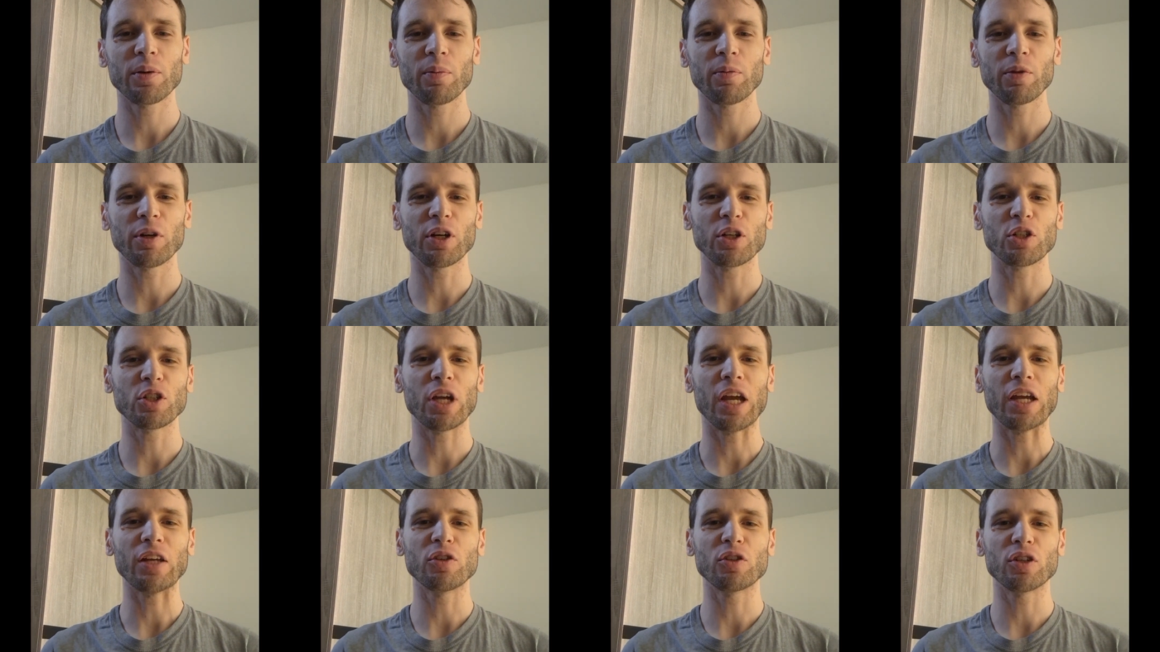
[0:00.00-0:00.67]
one I'm going to
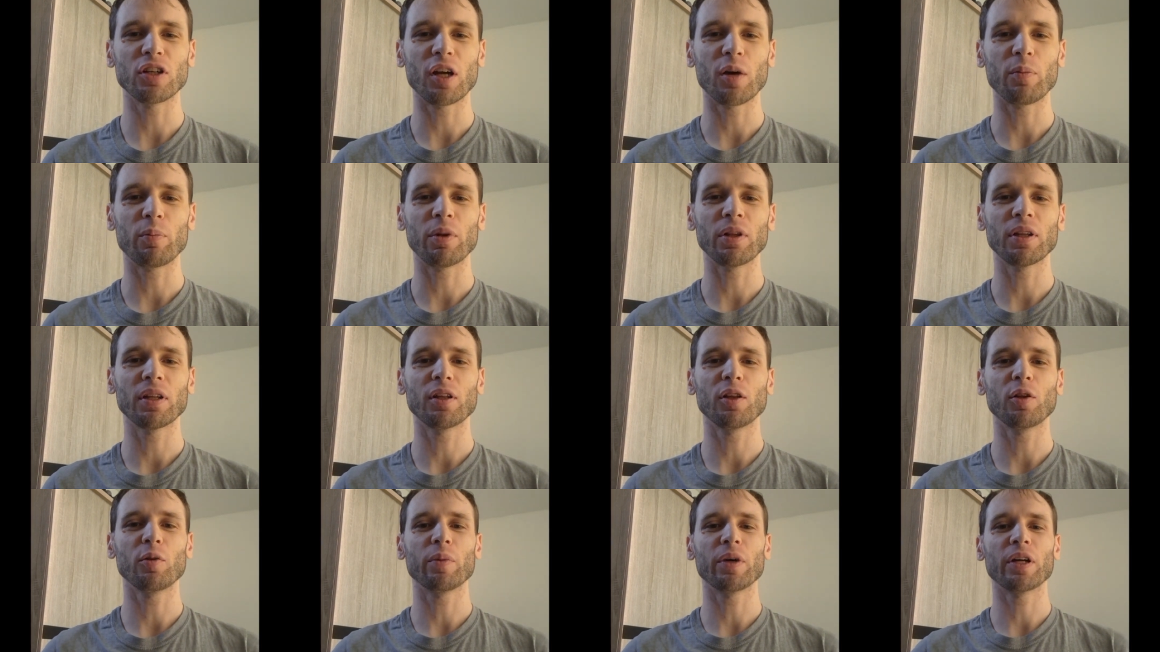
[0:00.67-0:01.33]
change it up a
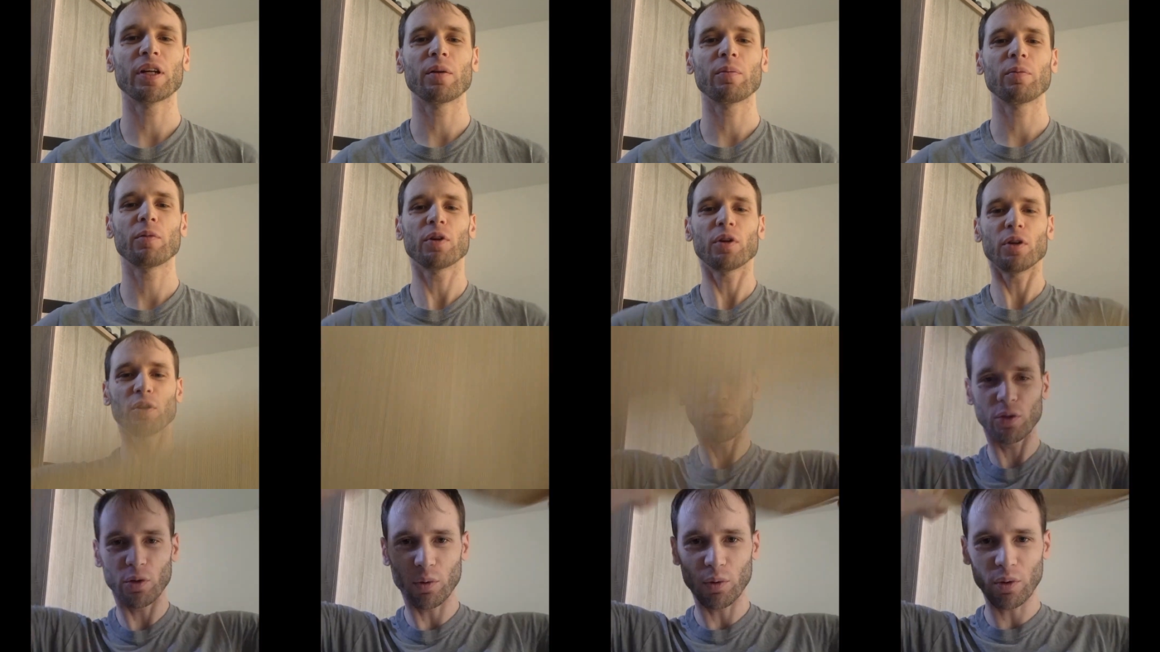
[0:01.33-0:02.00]
little bit. I'm going to
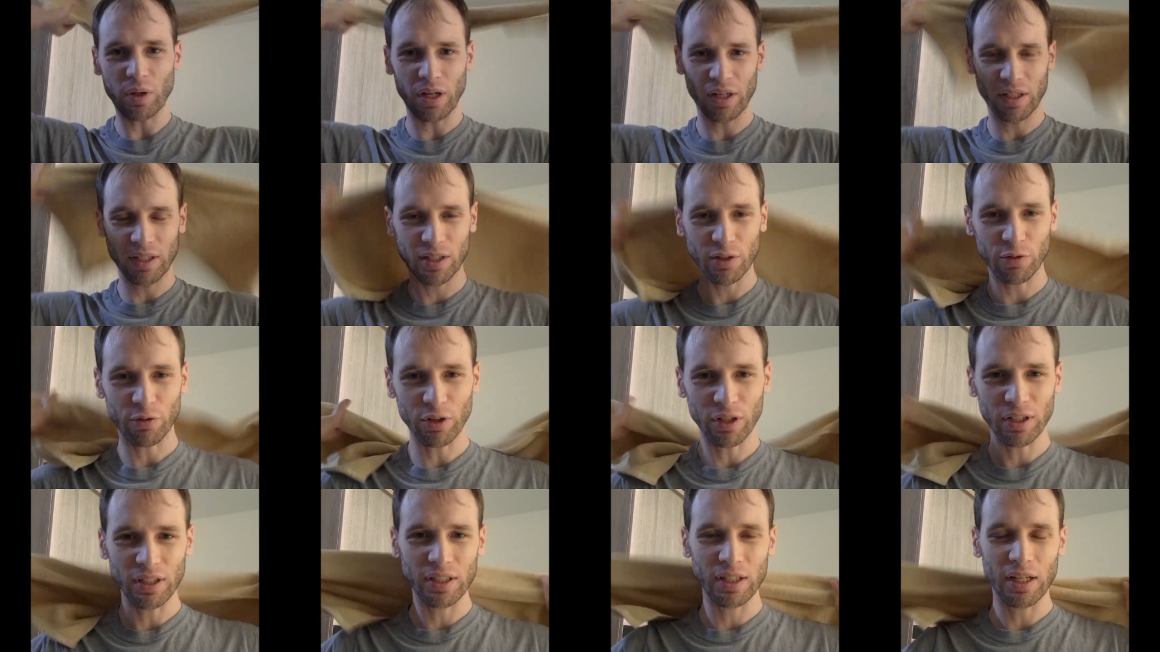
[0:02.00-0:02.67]
do a
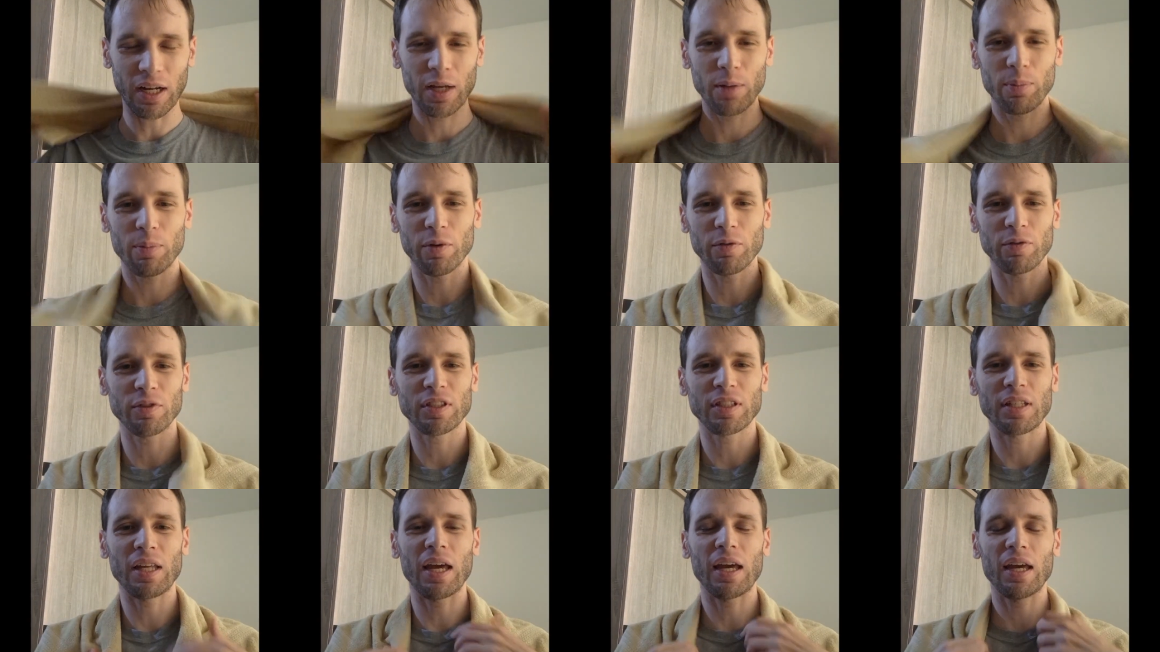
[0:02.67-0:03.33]
different type
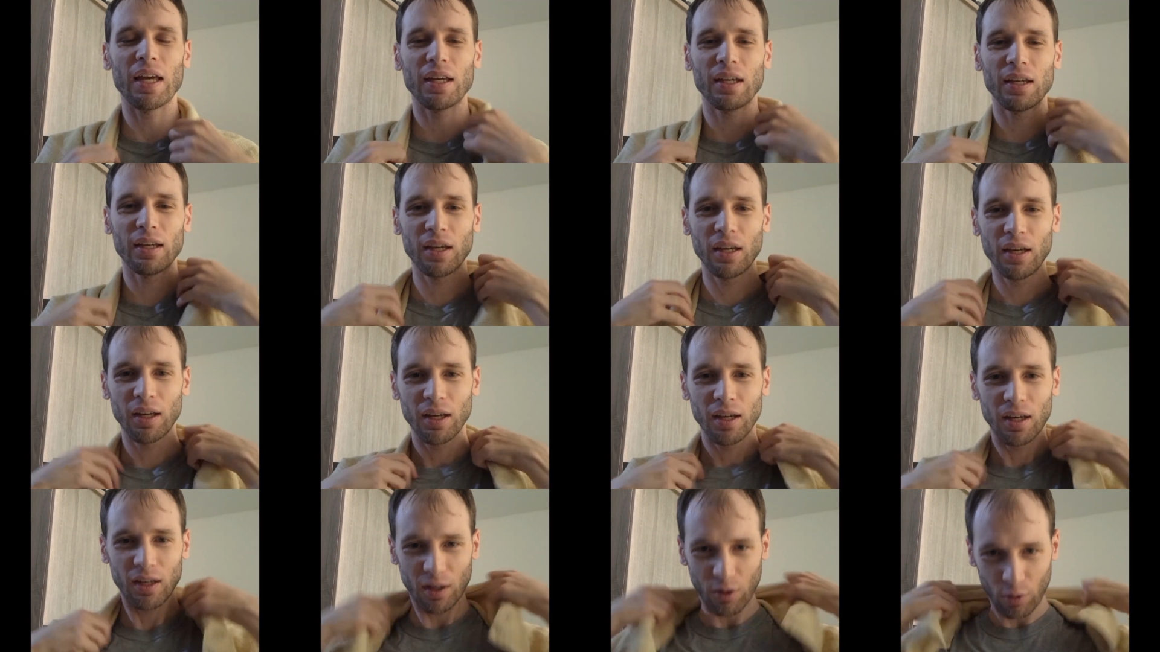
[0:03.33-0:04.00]
of snag
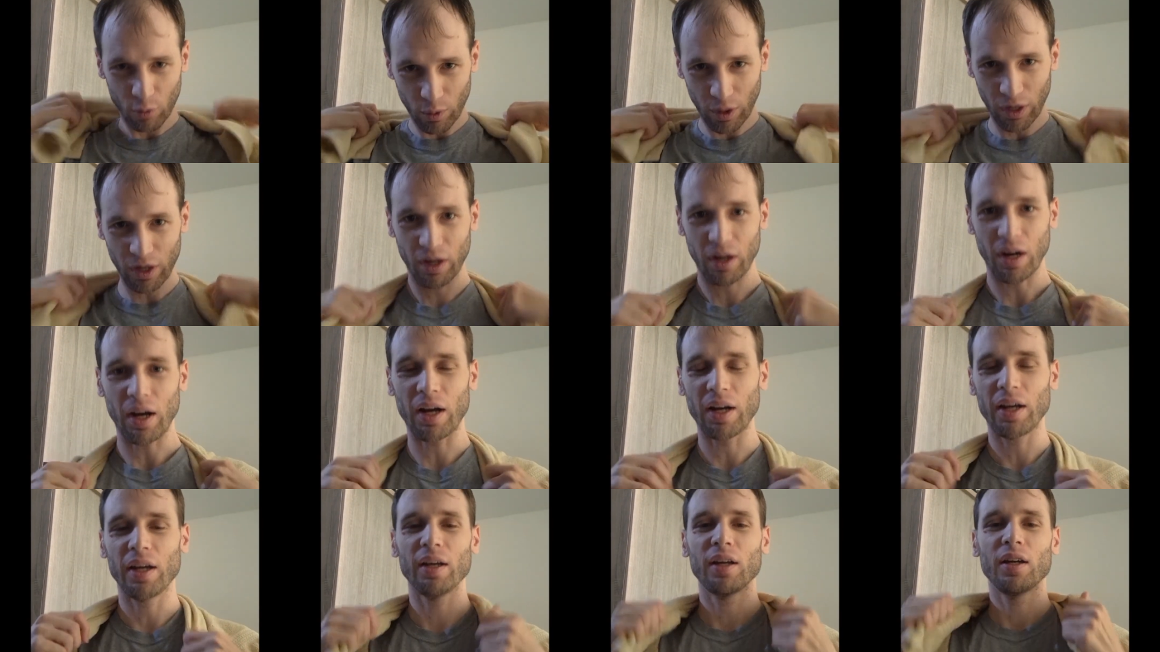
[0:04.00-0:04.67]
where
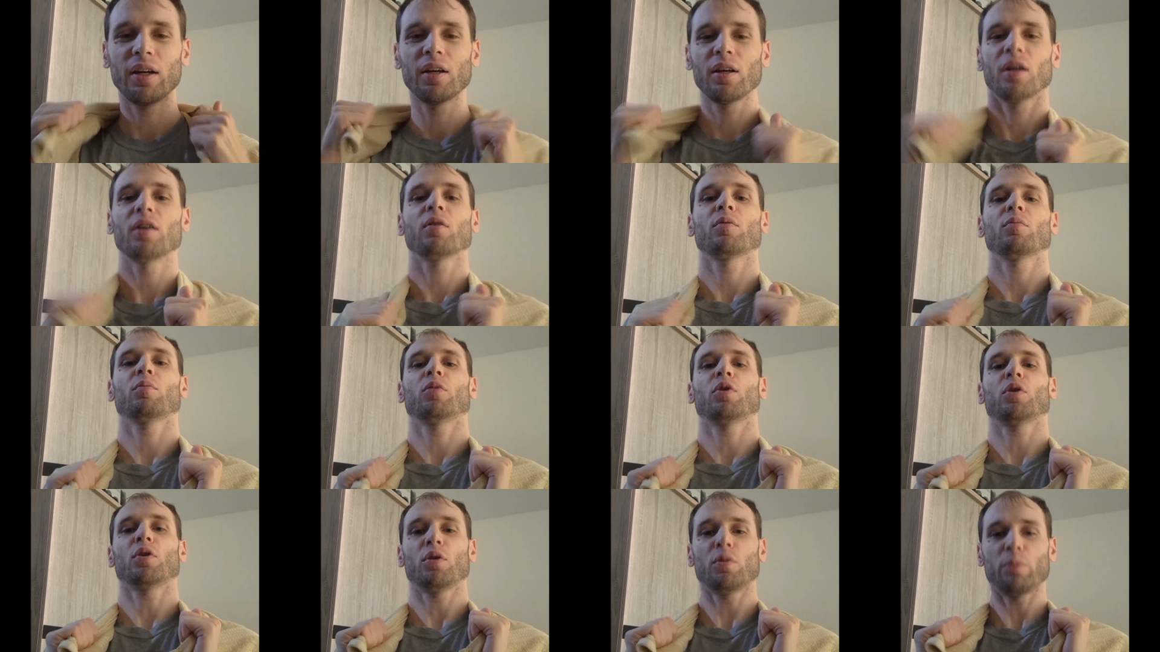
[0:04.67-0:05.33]
I
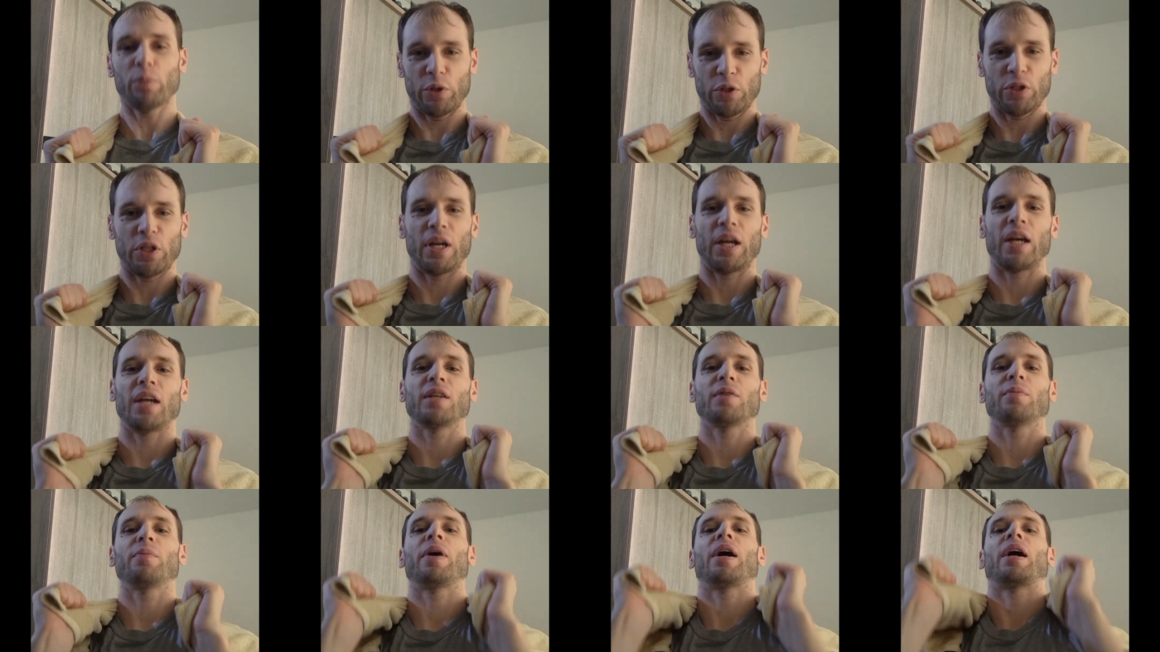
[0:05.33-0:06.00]
push
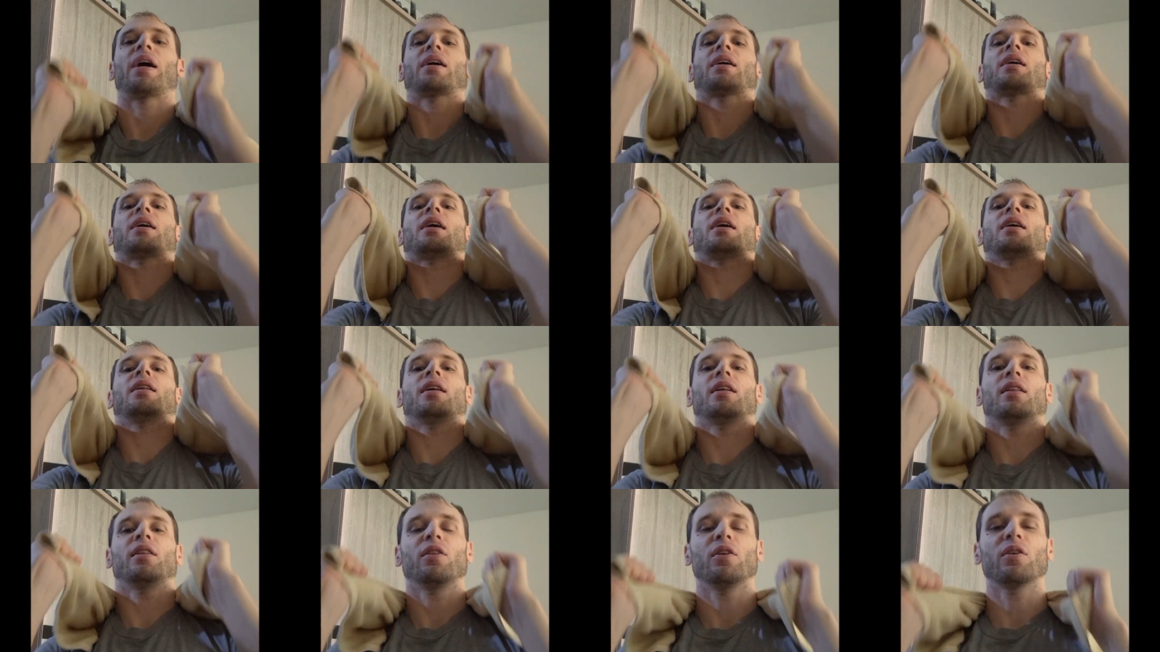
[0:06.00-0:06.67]
head back
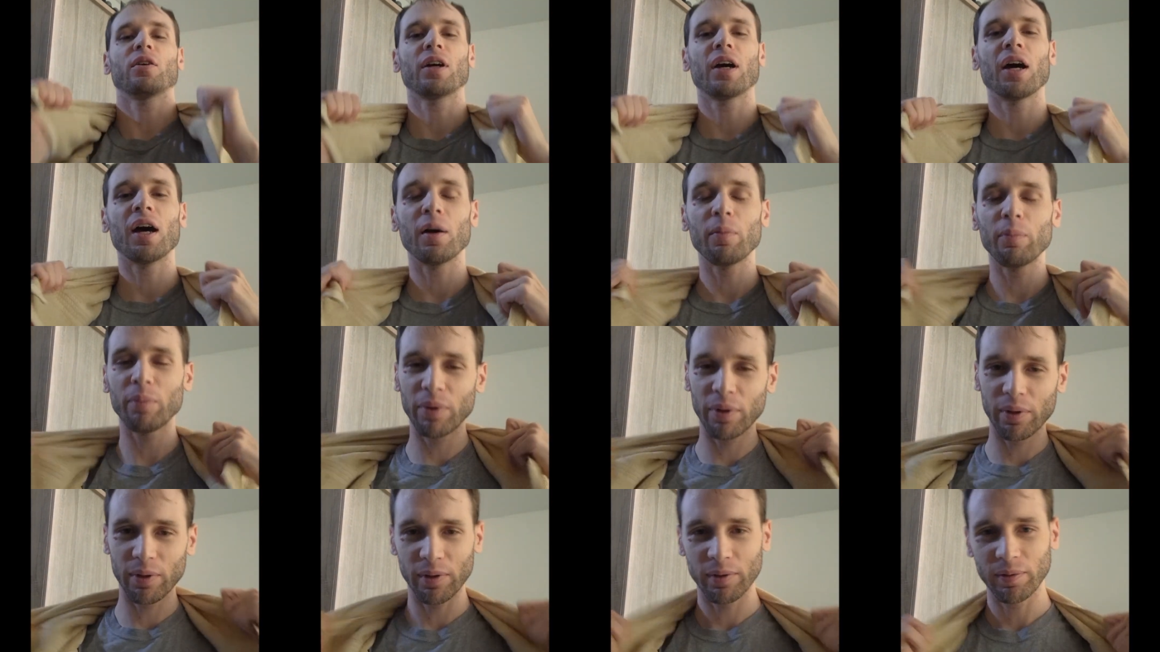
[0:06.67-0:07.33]
and then look up.